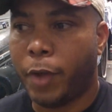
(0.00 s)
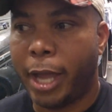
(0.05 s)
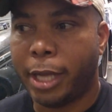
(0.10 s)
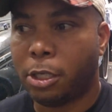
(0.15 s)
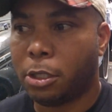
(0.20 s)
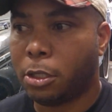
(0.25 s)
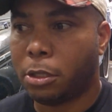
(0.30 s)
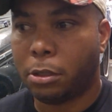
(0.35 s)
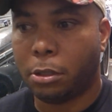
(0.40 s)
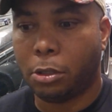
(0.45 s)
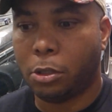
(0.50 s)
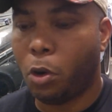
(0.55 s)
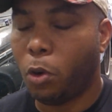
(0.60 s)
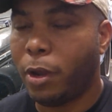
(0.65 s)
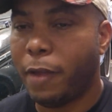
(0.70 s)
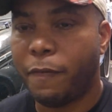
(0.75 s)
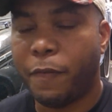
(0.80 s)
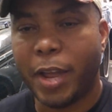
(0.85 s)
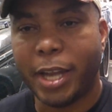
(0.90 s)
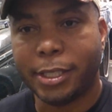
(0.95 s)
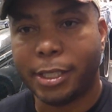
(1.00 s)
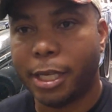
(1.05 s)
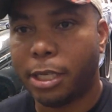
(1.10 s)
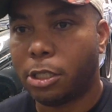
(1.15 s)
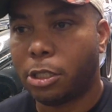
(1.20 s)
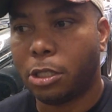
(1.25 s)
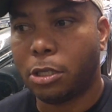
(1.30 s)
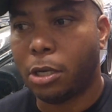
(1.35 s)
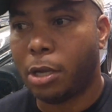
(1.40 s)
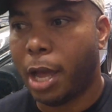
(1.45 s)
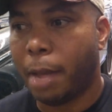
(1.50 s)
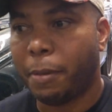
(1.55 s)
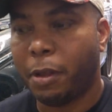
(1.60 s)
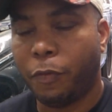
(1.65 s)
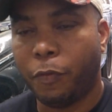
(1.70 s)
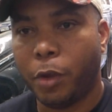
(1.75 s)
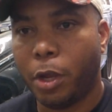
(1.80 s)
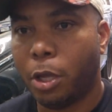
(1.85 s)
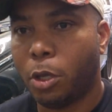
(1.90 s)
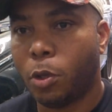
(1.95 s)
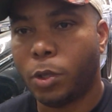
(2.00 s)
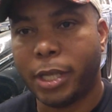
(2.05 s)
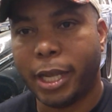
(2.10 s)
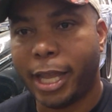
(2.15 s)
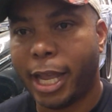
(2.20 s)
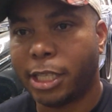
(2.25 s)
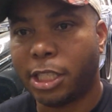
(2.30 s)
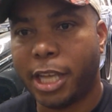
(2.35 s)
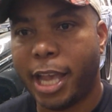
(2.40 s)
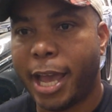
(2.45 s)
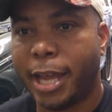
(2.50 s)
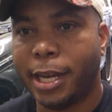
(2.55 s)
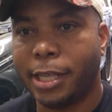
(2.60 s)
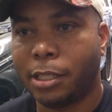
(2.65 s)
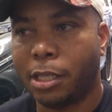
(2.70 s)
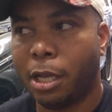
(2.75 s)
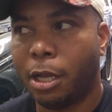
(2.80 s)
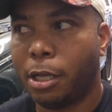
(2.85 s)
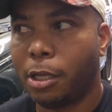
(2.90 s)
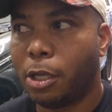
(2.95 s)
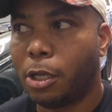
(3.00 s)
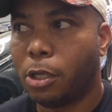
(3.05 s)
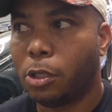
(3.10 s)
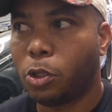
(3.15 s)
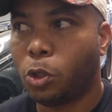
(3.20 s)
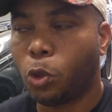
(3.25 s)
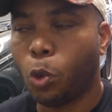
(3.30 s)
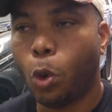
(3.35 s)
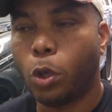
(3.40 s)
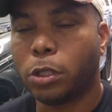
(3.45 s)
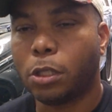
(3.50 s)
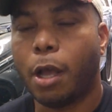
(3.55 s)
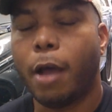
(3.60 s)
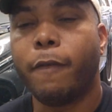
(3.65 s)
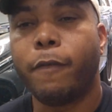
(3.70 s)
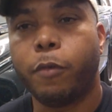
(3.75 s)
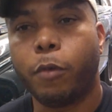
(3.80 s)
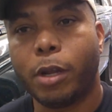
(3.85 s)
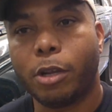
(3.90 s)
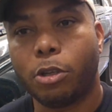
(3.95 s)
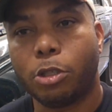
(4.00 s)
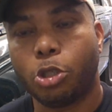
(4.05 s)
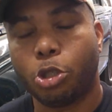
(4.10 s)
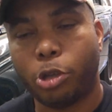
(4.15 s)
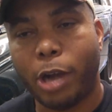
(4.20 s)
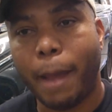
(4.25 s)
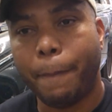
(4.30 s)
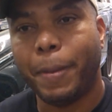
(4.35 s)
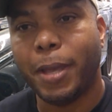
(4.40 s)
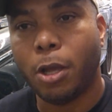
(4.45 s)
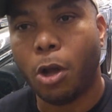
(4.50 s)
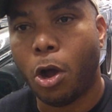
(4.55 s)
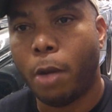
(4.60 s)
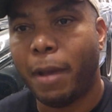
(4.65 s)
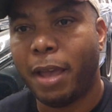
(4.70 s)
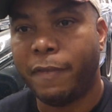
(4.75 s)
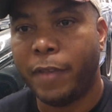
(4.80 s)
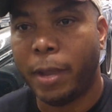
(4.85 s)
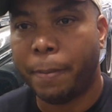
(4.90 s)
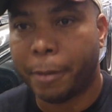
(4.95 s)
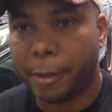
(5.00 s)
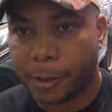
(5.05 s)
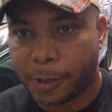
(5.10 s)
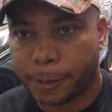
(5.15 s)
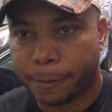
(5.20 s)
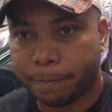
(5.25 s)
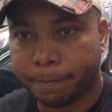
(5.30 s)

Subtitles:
I totally vented to atmosphere using a catch can as a source of trapping all my vapors.